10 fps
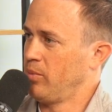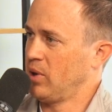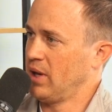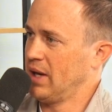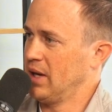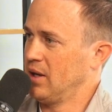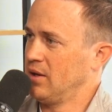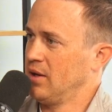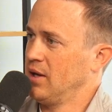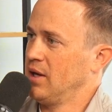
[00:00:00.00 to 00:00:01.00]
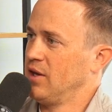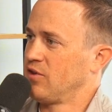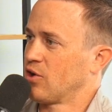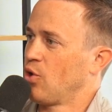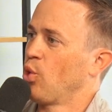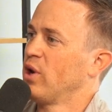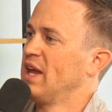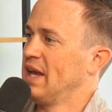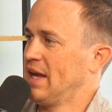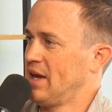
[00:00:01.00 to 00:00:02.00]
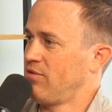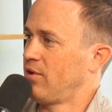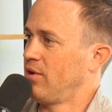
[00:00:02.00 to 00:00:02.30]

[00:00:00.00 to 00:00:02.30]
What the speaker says: plan. It's a coordinated effort.